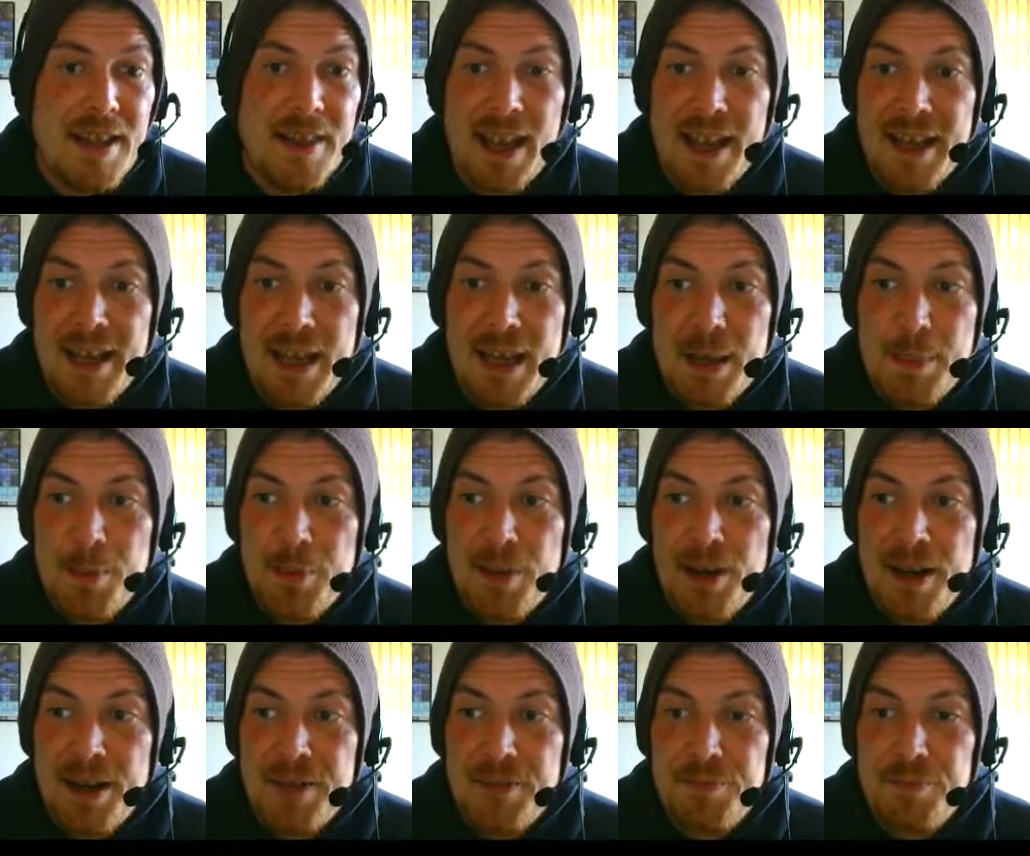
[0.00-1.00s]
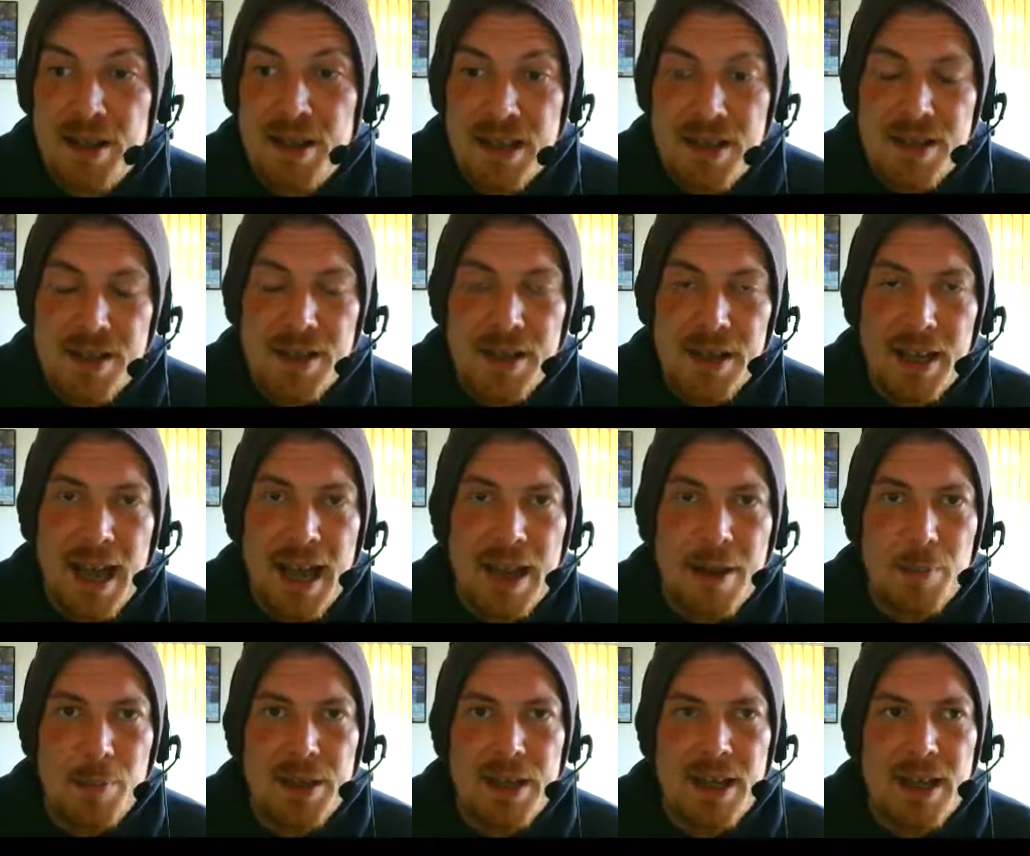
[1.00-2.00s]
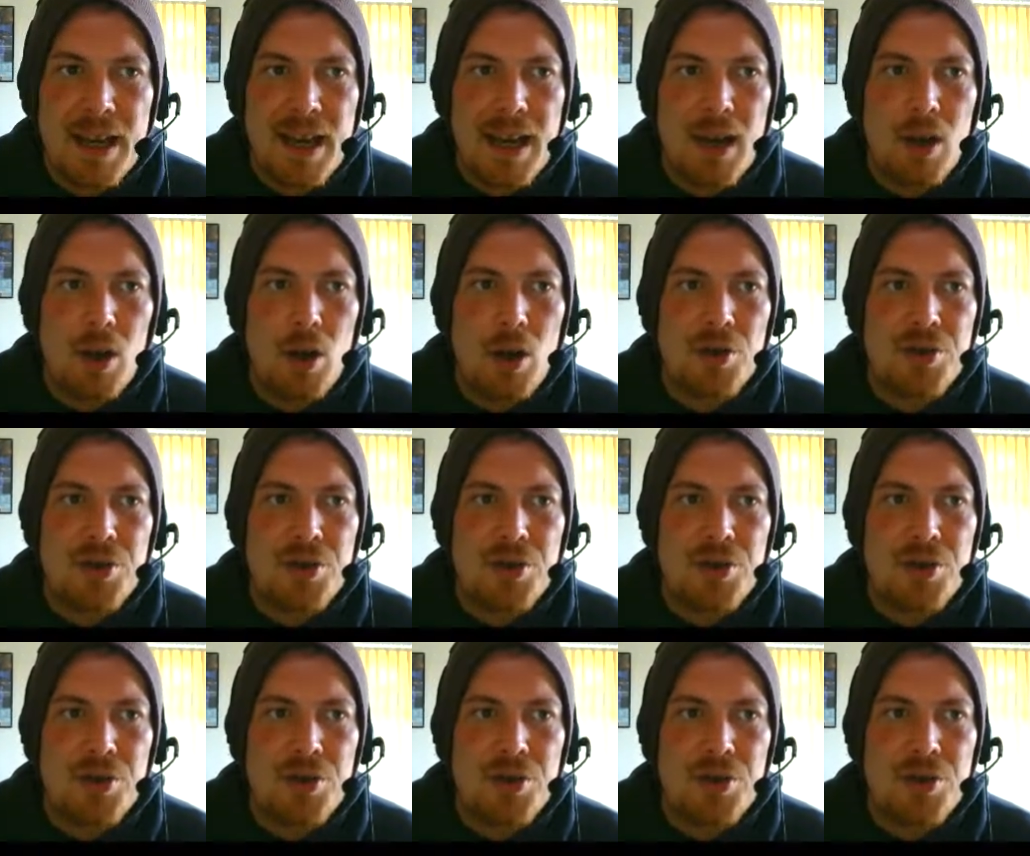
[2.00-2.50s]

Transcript: their keeper had a decent game. We didn't get a lot